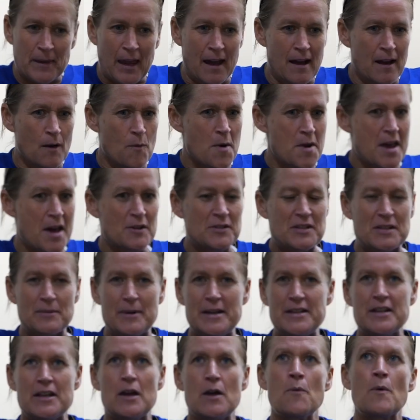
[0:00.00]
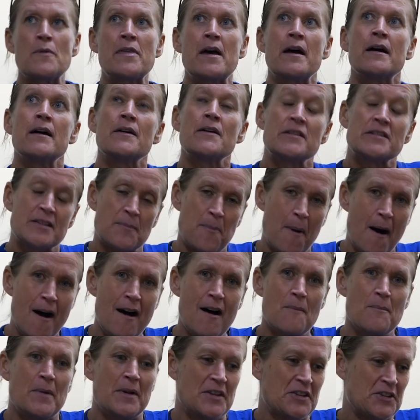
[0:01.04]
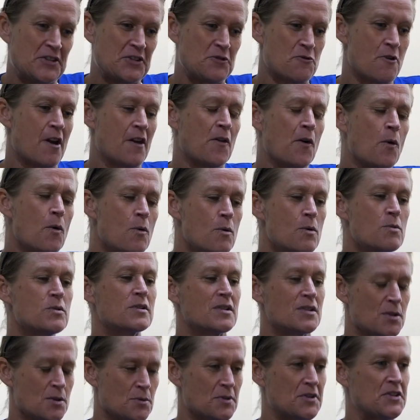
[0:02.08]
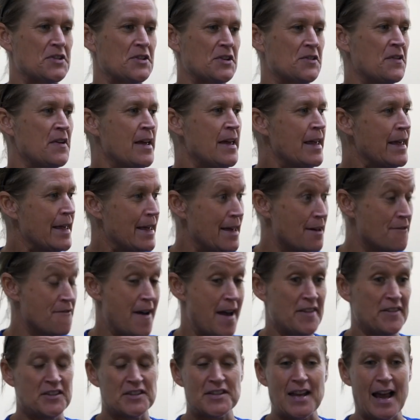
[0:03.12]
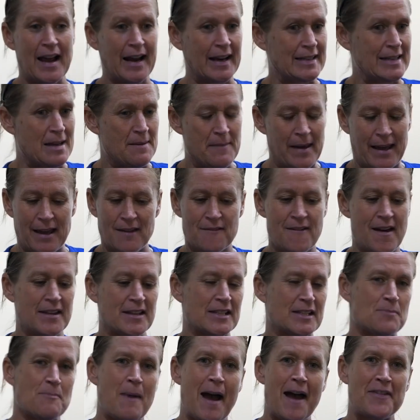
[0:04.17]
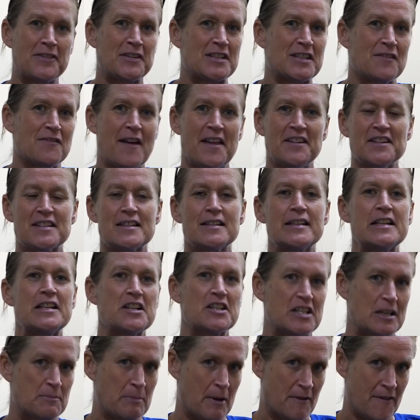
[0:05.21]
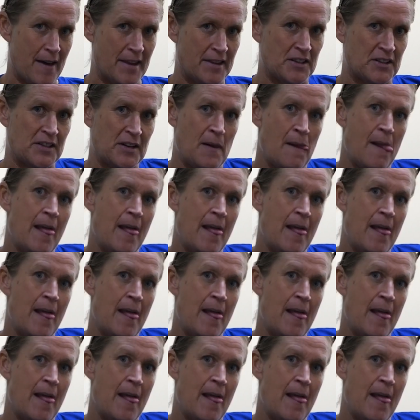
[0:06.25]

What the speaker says: What else do we do? The departments run all sorts of events, academic events, maths events, leadership events,